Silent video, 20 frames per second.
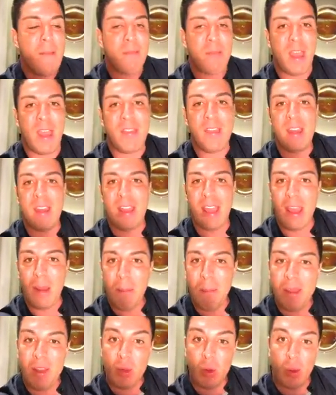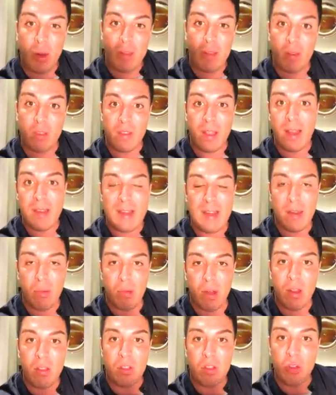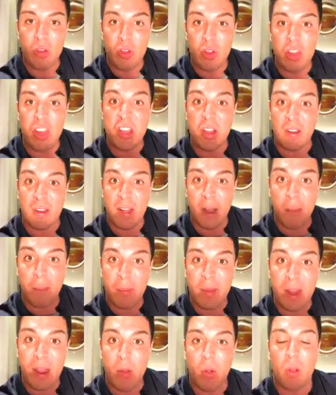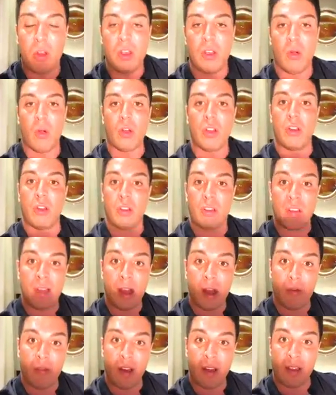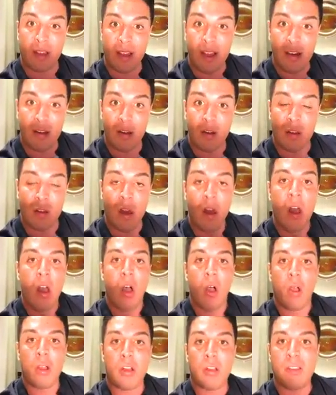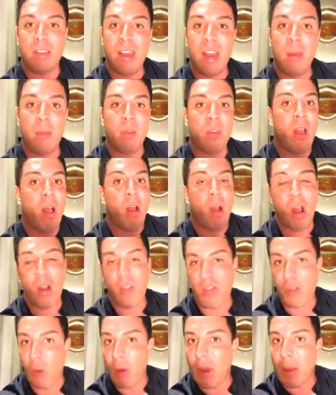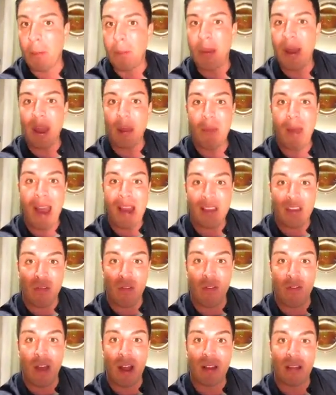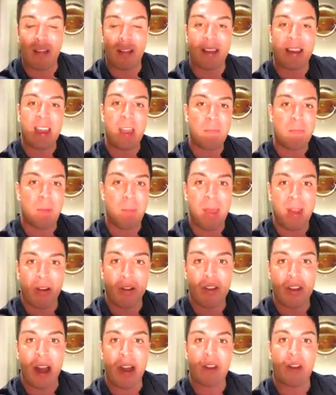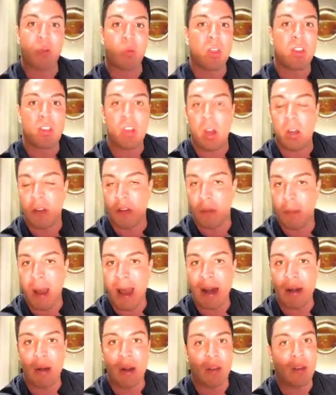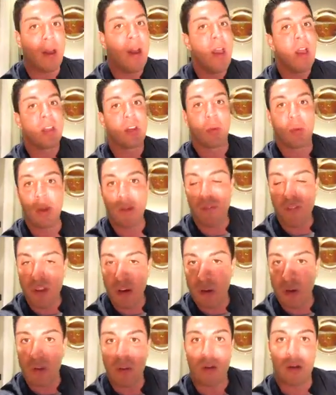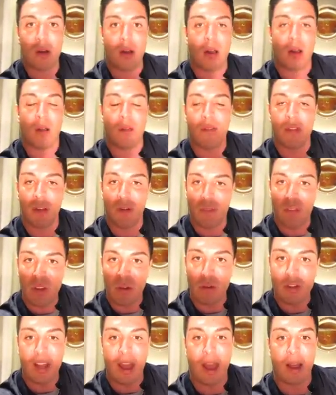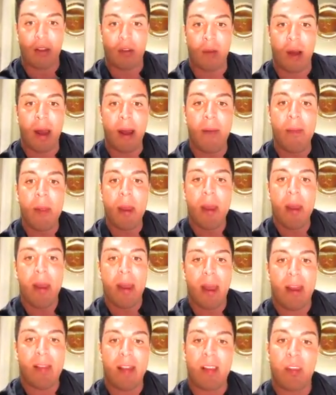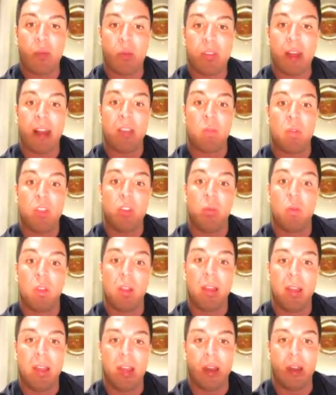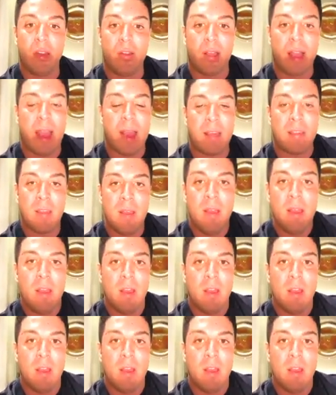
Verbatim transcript: And then in between those 90 day runs, usually your company or, or yourself as leaders or your teams are throwing big, massive events to keep them energized, to recharge their batteries, to refuel their, uh, their fuel tanks, right? And that's, that's what you really need to do, guys.